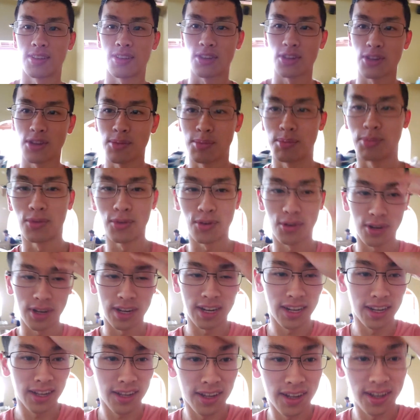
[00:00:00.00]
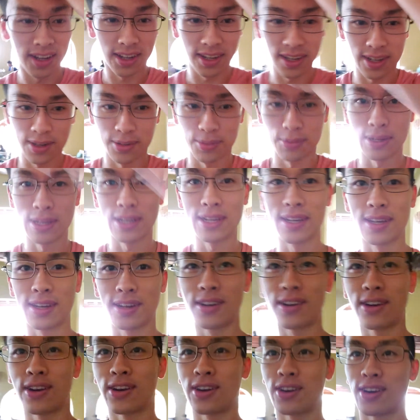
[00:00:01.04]
Good morning. We
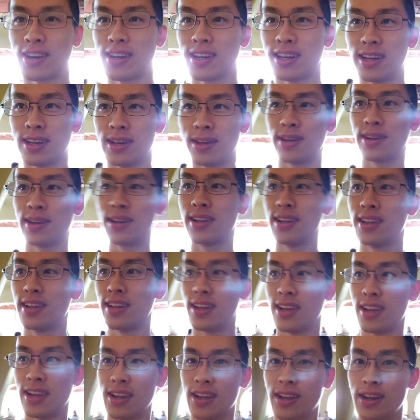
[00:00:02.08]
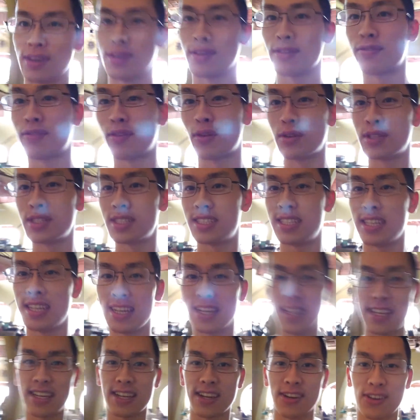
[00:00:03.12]
are in our first day
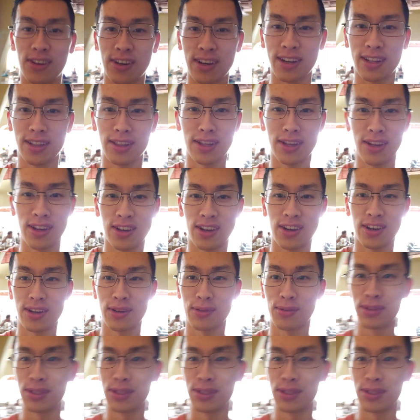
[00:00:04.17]
here at Lahana